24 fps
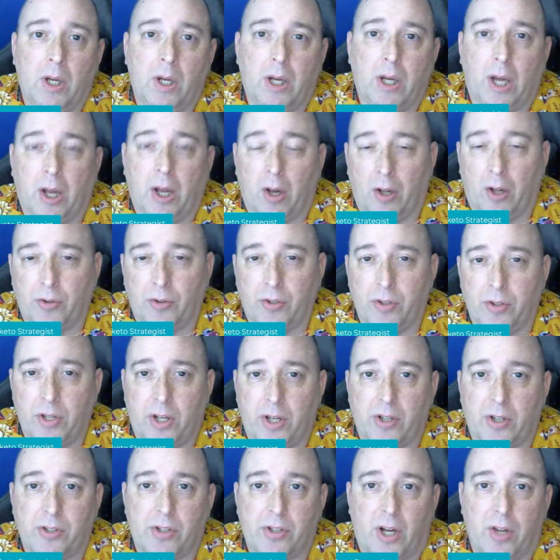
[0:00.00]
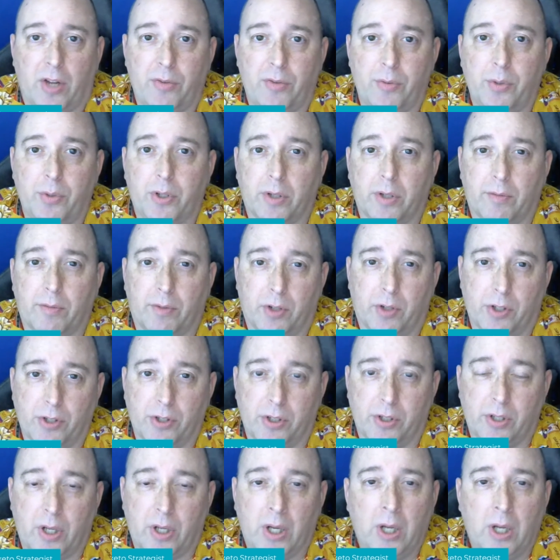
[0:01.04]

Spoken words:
and onto the other side through conversion.